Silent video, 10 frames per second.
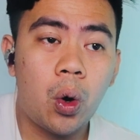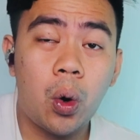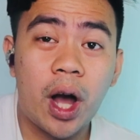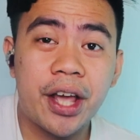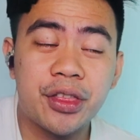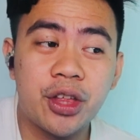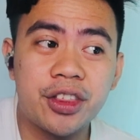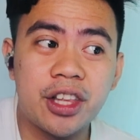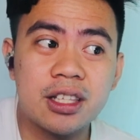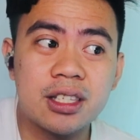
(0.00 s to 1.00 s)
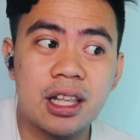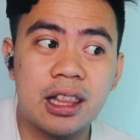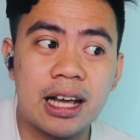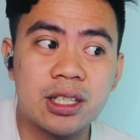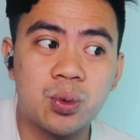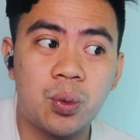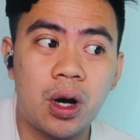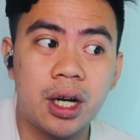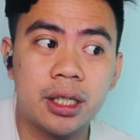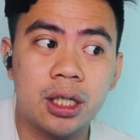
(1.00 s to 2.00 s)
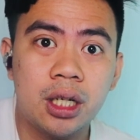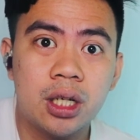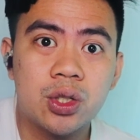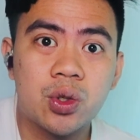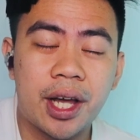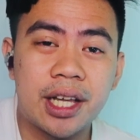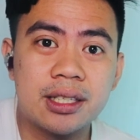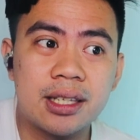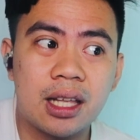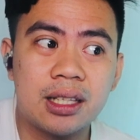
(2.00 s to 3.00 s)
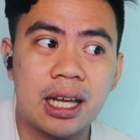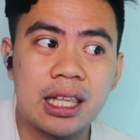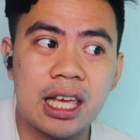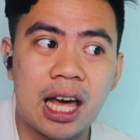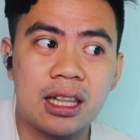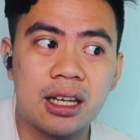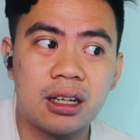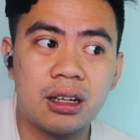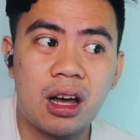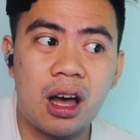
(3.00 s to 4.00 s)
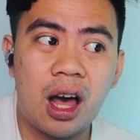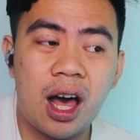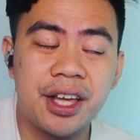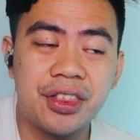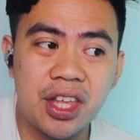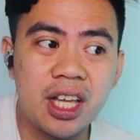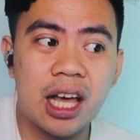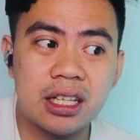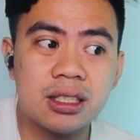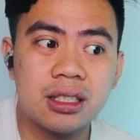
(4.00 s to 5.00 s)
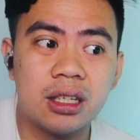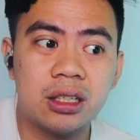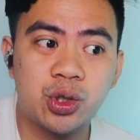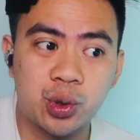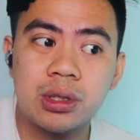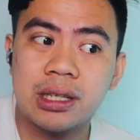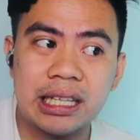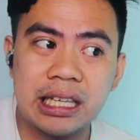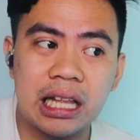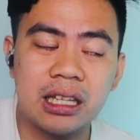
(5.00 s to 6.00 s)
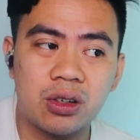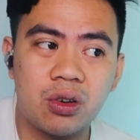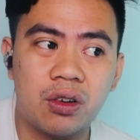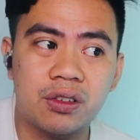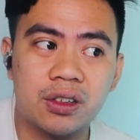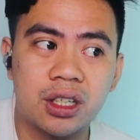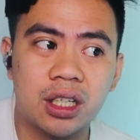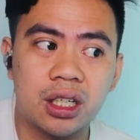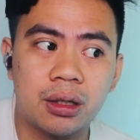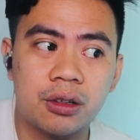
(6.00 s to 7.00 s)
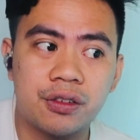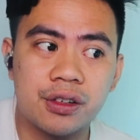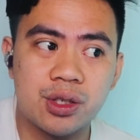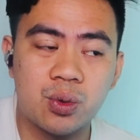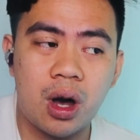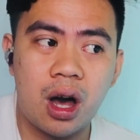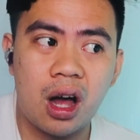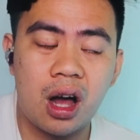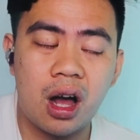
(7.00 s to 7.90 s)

Oh, I thought that's the last one. So I said Kanyala. I think I still choose Kanyala over first one.